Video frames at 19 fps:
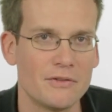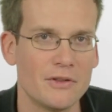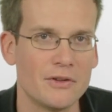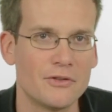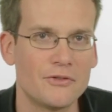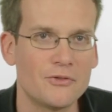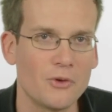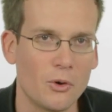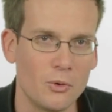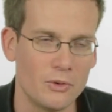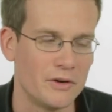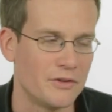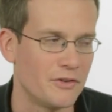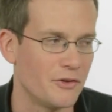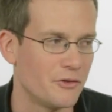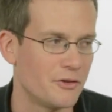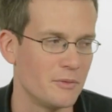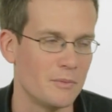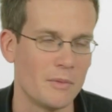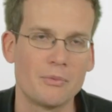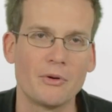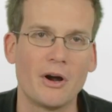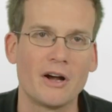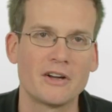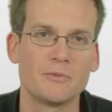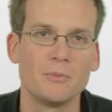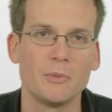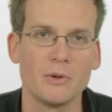the solar system
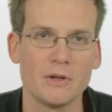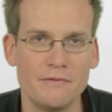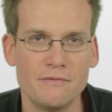approximately